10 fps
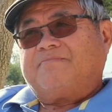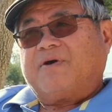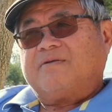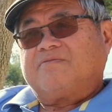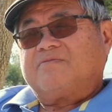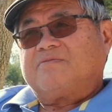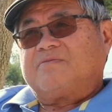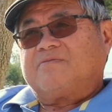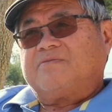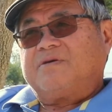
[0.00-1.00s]
But
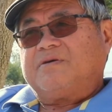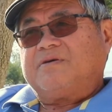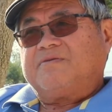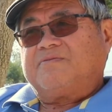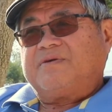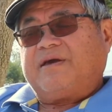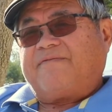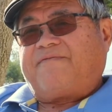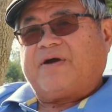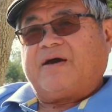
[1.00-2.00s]
we
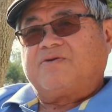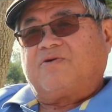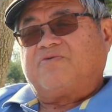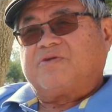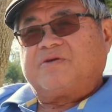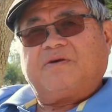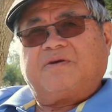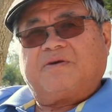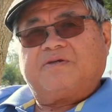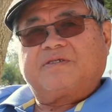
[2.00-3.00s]
have found over the
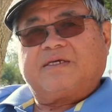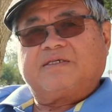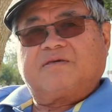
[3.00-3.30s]
years,